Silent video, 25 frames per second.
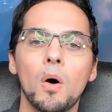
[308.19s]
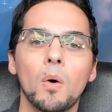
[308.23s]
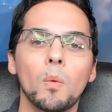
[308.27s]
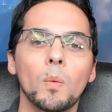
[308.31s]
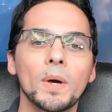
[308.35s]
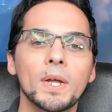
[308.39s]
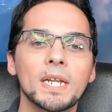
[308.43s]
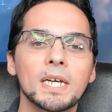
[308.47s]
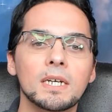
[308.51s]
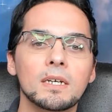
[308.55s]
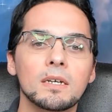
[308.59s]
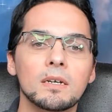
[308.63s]

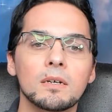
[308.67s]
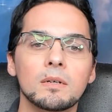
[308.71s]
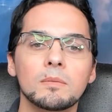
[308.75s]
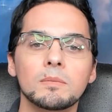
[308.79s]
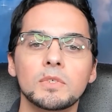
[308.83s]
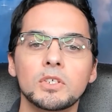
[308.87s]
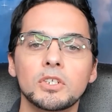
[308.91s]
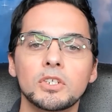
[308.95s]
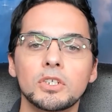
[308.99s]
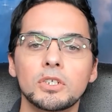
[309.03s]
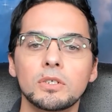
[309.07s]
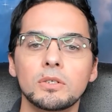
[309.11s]
When it
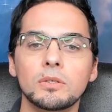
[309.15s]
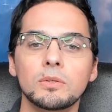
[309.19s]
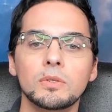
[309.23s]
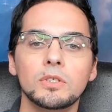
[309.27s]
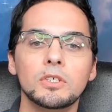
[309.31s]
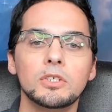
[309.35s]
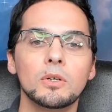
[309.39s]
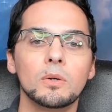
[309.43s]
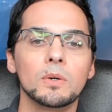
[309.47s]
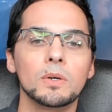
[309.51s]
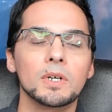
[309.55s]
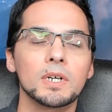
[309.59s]
comes to
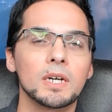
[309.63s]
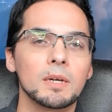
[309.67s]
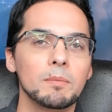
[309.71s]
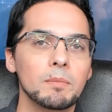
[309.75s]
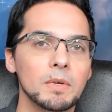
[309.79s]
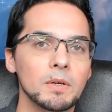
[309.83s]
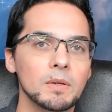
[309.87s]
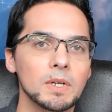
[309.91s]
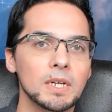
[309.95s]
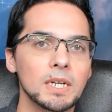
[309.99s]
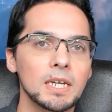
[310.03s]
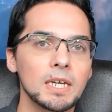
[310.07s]
your
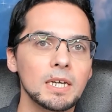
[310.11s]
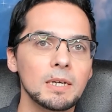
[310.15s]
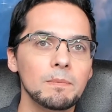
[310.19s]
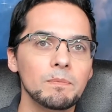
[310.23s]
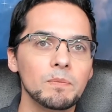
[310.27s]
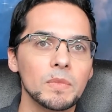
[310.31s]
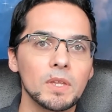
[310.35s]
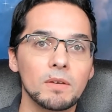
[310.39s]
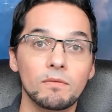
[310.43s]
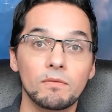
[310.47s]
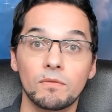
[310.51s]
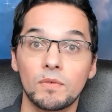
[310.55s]

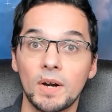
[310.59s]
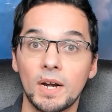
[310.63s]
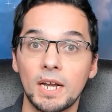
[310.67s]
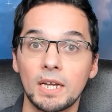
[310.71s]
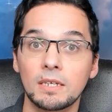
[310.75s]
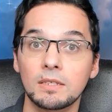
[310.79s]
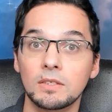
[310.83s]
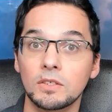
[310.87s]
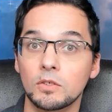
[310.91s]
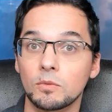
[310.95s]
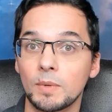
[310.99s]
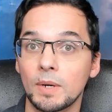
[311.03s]
community,
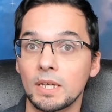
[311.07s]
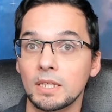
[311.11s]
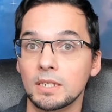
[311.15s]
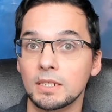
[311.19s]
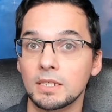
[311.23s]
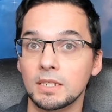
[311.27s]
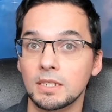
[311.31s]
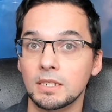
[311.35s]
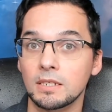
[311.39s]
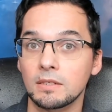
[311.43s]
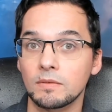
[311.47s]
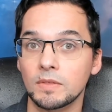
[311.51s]
friends,
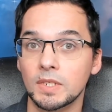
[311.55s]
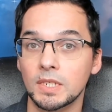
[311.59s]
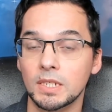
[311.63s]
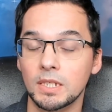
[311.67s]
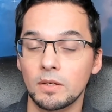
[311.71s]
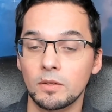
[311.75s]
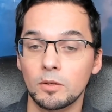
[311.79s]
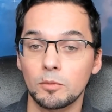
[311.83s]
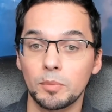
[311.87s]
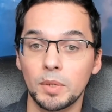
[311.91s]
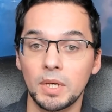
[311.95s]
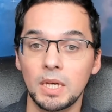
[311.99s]
relatives, and
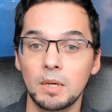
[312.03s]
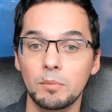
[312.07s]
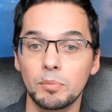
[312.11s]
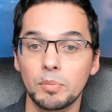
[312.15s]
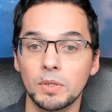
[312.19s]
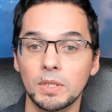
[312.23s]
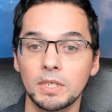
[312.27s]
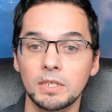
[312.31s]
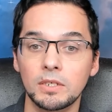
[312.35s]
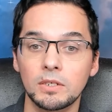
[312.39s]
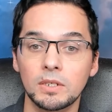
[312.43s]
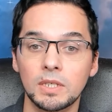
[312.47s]
other
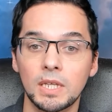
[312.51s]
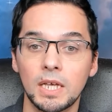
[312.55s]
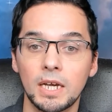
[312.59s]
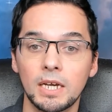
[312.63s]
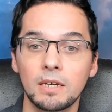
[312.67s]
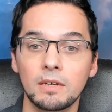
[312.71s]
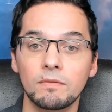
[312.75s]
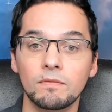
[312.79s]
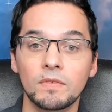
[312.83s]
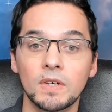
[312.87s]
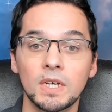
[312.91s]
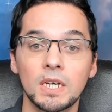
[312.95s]
people in your
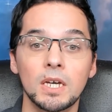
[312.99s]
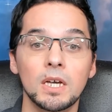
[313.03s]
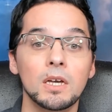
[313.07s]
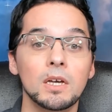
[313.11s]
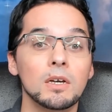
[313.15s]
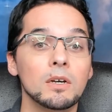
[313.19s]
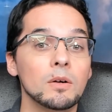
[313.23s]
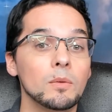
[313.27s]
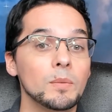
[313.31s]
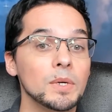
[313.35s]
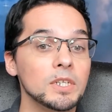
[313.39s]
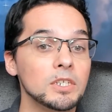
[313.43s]
life,
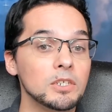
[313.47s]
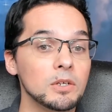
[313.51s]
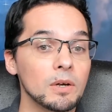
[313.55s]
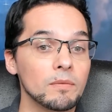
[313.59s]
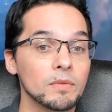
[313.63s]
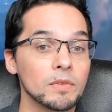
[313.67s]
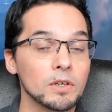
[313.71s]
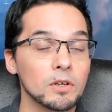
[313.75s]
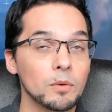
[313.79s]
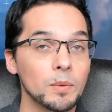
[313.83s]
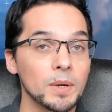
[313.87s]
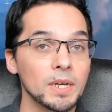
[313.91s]
we do
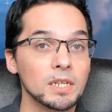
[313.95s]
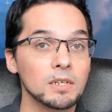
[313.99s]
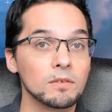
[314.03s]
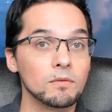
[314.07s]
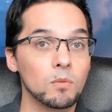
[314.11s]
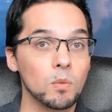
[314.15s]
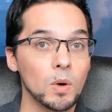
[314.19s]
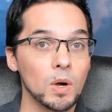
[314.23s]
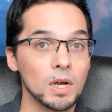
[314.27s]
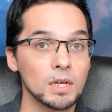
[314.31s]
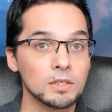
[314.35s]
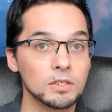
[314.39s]
have the Queen
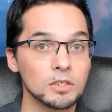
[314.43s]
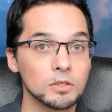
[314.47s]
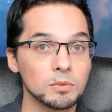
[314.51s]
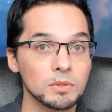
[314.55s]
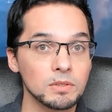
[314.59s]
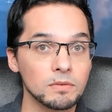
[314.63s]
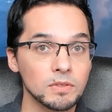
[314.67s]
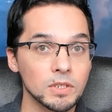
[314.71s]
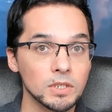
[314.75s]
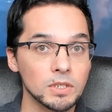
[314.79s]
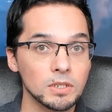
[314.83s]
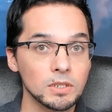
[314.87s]
of Wands
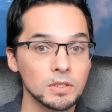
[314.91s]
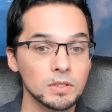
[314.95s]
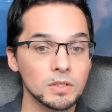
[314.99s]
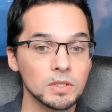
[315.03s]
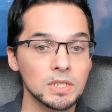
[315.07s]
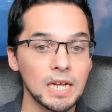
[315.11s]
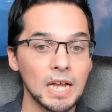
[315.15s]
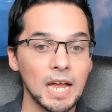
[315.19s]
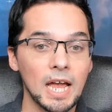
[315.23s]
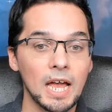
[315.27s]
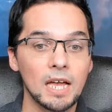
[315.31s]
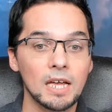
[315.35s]

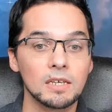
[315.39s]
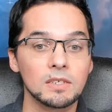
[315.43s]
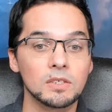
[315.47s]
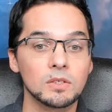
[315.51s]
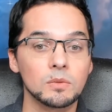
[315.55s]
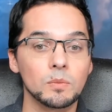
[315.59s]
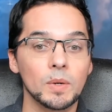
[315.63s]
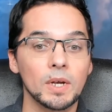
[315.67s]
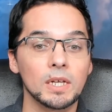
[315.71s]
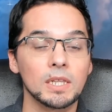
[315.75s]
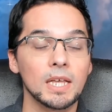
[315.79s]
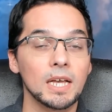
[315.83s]
reversed,
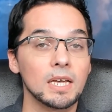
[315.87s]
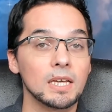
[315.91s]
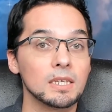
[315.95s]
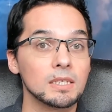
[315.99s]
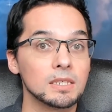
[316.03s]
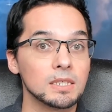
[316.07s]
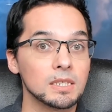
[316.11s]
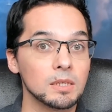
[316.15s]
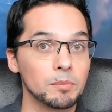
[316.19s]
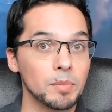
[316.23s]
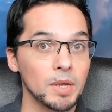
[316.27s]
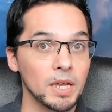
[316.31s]
as well
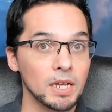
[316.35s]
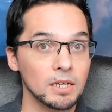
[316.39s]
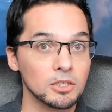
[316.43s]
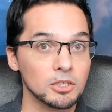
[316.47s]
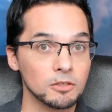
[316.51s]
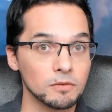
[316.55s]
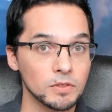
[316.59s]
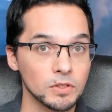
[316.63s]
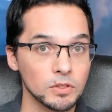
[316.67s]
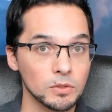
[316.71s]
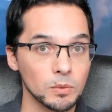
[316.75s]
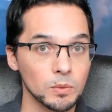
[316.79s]
as the
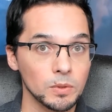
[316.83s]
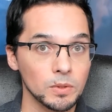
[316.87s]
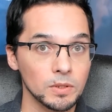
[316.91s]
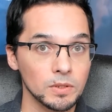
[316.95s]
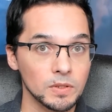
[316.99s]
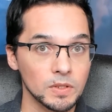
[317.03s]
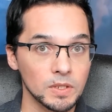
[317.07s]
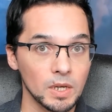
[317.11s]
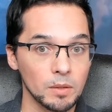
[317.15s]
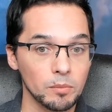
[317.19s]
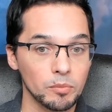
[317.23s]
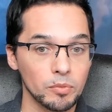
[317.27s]
Page of
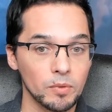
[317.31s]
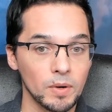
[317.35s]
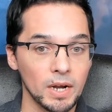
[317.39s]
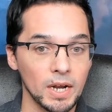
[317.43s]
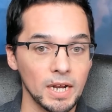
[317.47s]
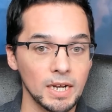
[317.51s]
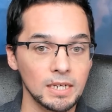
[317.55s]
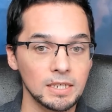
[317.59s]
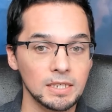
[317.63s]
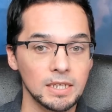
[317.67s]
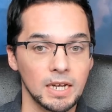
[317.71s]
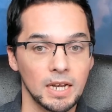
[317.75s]
Swords
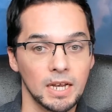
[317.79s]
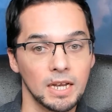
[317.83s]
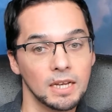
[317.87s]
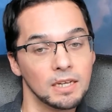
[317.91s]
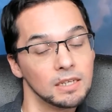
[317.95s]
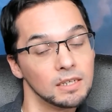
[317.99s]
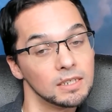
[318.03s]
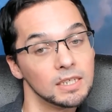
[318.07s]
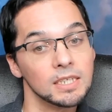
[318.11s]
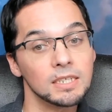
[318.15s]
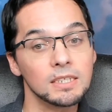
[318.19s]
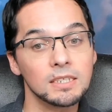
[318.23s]
upright.
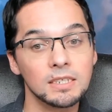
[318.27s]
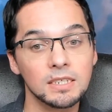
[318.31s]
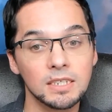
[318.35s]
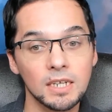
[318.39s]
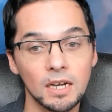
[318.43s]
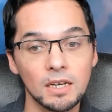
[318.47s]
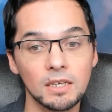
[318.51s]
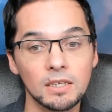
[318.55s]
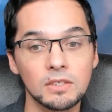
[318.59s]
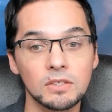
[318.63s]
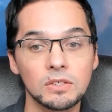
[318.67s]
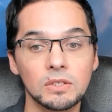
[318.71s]
And it
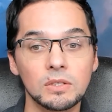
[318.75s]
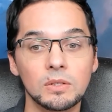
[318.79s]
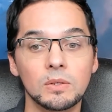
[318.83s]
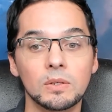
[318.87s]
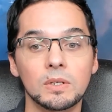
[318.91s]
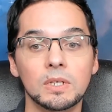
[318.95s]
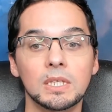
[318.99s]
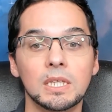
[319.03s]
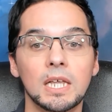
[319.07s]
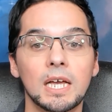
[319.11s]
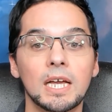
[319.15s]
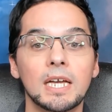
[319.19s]
does
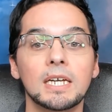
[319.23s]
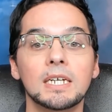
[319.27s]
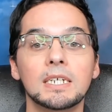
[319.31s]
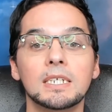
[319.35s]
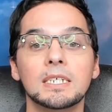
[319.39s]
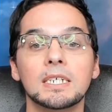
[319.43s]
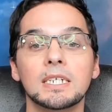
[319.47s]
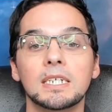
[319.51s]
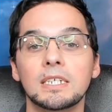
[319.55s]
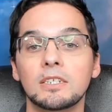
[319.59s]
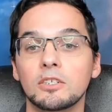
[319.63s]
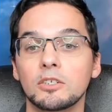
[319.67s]
look
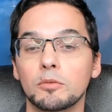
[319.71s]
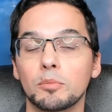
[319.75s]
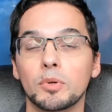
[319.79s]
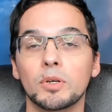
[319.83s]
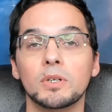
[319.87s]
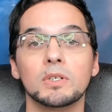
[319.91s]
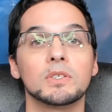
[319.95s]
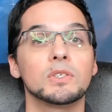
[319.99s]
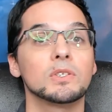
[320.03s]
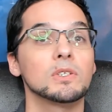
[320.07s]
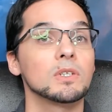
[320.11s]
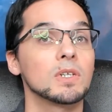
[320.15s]
like
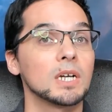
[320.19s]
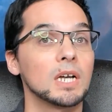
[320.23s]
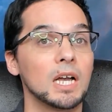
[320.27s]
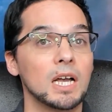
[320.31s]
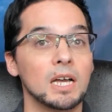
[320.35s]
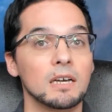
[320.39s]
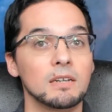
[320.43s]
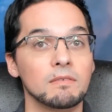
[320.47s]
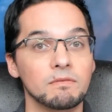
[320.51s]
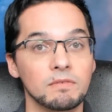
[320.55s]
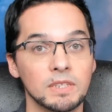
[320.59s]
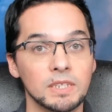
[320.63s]
interpersonal
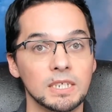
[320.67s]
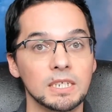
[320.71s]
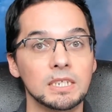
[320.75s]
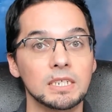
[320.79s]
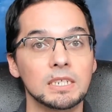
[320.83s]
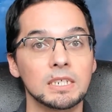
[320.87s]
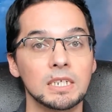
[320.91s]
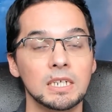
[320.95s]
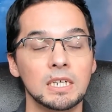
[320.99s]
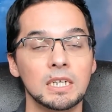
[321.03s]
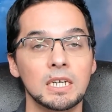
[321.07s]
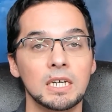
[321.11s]

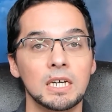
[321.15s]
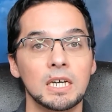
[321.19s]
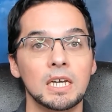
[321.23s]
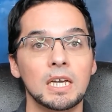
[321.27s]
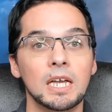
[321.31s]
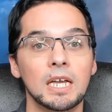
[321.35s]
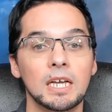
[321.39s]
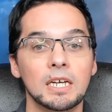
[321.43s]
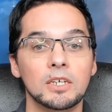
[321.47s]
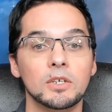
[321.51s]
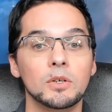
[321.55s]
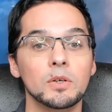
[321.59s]
conflict
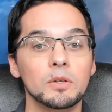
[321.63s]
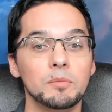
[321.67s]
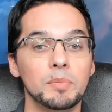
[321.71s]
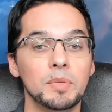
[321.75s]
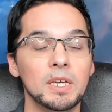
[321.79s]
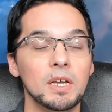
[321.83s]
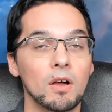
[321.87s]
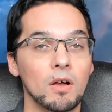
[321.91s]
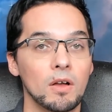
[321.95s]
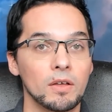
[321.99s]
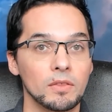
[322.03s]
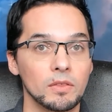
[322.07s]
could
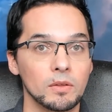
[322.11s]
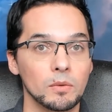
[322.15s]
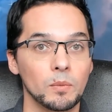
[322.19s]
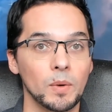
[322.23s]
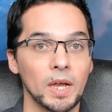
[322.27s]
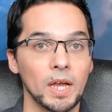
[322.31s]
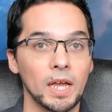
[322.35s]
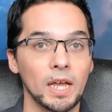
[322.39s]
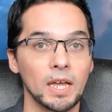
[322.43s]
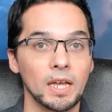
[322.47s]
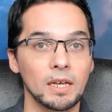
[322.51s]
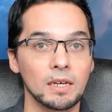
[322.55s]
be on the
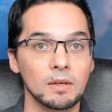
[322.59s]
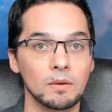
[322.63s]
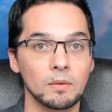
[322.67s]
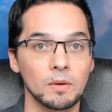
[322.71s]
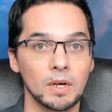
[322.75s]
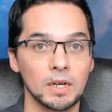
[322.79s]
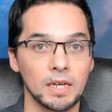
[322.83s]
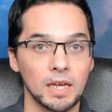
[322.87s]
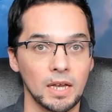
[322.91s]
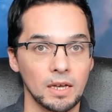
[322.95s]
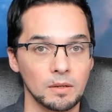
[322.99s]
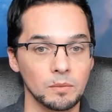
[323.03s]
way.
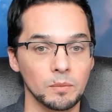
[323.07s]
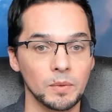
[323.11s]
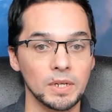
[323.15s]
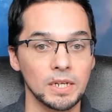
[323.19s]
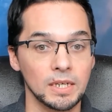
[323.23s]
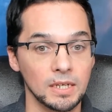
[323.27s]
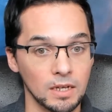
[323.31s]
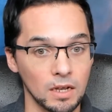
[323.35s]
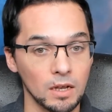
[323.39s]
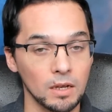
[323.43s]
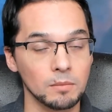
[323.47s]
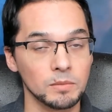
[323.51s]
Again,
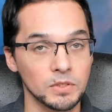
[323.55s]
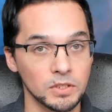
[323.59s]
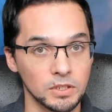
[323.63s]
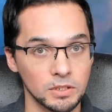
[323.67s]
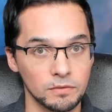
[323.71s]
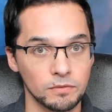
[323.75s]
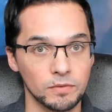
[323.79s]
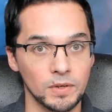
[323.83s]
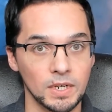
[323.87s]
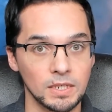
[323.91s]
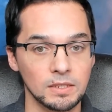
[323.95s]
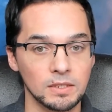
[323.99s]
when it comes
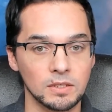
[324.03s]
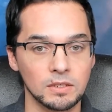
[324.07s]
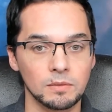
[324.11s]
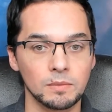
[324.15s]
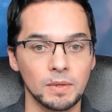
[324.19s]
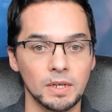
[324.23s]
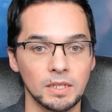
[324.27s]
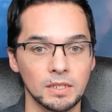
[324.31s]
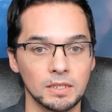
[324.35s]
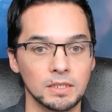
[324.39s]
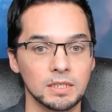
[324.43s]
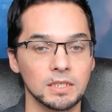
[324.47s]
to friends and
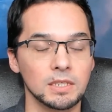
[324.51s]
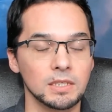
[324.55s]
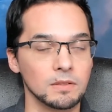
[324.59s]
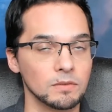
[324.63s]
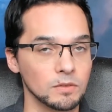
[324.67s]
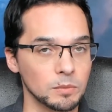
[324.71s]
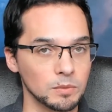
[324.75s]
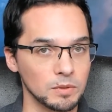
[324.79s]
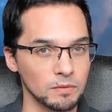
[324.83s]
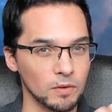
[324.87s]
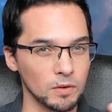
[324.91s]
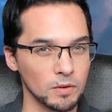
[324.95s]

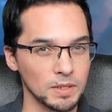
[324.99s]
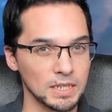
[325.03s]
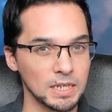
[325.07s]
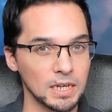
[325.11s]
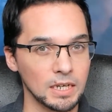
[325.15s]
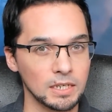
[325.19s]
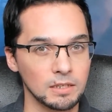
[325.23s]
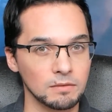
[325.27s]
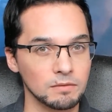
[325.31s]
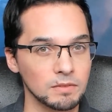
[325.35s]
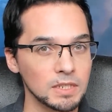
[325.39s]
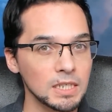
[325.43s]
relatives, we've already
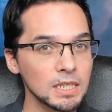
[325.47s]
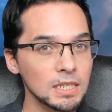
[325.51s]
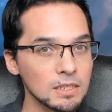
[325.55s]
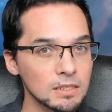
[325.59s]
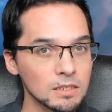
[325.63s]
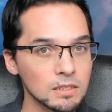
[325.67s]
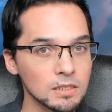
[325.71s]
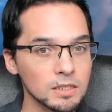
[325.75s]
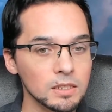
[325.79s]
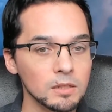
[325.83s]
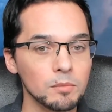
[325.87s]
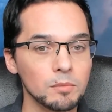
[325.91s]
kind of
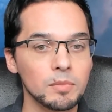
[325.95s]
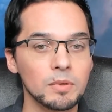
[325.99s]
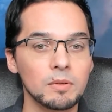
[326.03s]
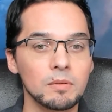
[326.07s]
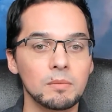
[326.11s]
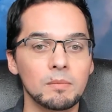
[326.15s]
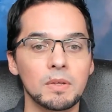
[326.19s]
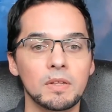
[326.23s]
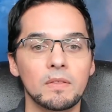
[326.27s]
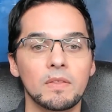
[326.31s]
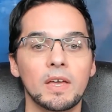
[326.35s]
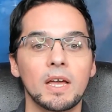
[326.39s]
teased a little bit
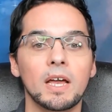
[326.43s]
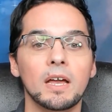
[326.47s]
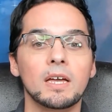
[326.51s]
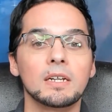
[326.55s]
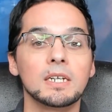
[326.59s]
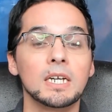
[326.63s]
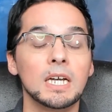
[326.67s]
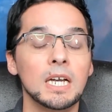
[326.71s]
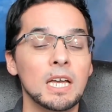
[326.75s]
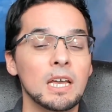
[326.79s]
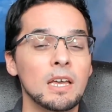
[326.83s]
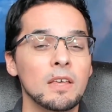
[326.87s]
about
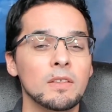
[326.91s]
that.